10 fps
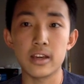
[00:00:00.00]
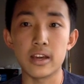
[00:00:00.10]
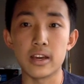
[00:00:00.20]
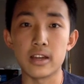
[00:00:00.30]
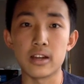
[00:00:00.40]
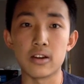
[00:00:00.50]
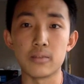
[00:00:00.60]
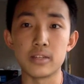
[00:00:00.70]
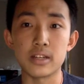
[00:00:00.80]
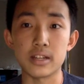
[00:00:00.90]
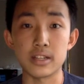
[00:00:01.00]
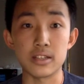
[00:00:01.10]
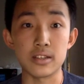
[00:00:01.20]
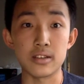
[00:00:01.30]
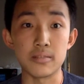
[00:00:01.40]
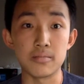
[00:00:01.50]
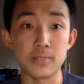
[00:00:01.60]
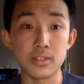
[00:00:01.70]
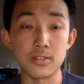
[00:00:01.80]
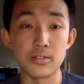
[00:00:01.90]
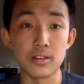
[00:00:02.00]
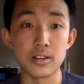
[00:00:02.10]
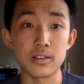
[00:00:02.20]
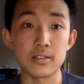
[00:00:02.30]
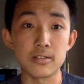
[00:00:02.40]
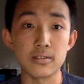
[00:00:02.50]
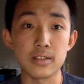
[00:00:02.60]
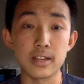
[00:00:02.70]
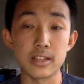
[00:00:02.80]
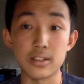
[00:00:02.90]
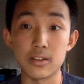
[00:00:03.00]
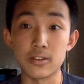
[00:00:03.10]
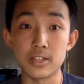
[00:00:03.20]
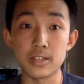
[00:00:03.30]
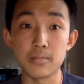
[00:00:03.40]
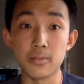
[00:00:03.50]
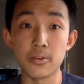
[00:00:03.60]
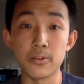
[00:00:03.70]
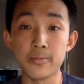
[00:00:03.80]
and I'll be talking to him to get into RC more.